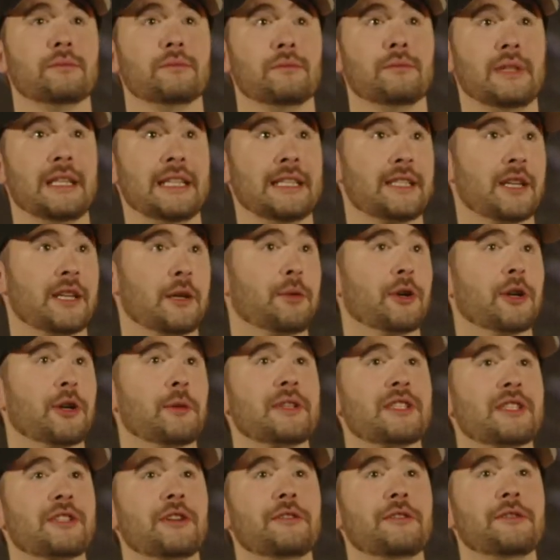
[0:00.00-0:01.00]
Is their
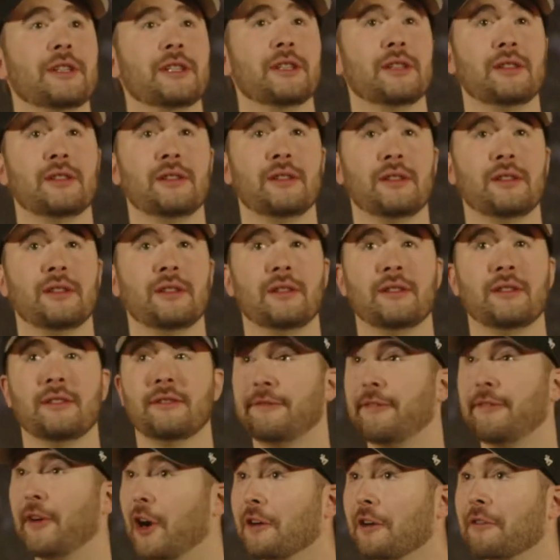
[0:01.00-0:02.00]
purpose over?
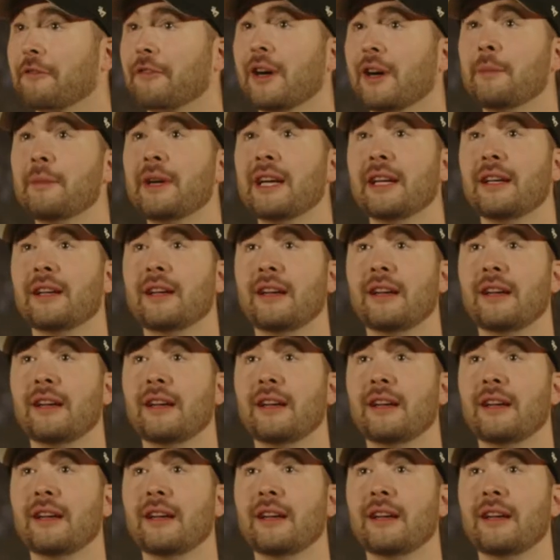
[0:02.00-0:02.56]
Far from it.